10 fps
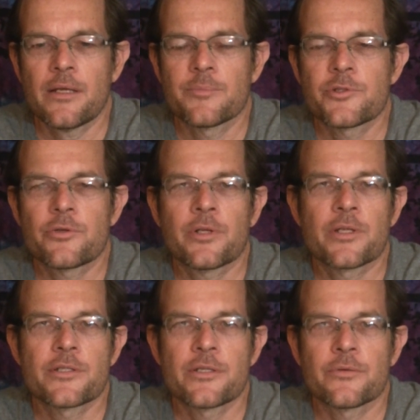I'm
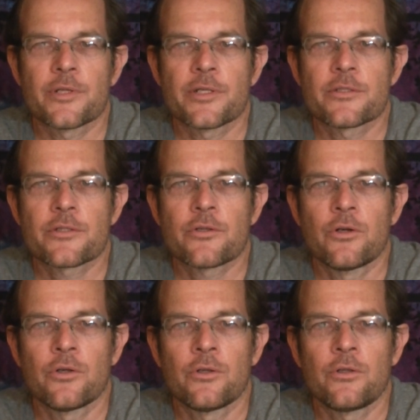starting a series
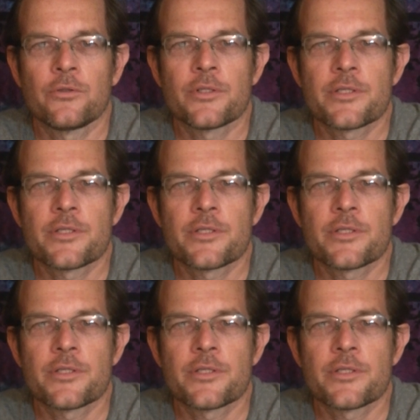called